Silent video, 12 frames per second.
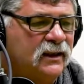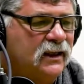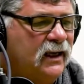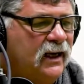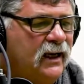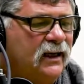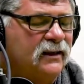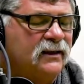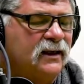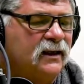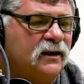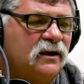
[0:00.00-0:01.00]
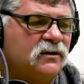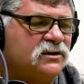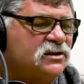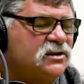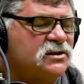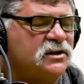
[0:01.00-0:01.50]

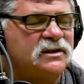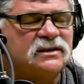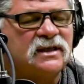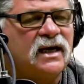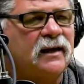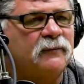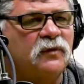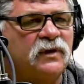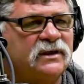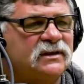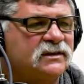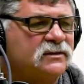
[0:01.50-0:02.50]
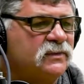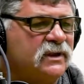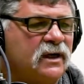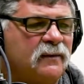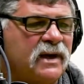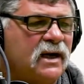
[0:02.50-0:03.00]
It's just a good time. We
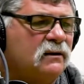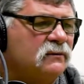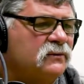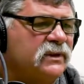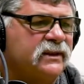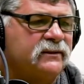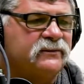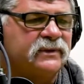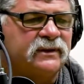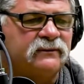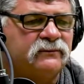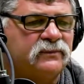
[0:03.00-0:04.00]
come out, and we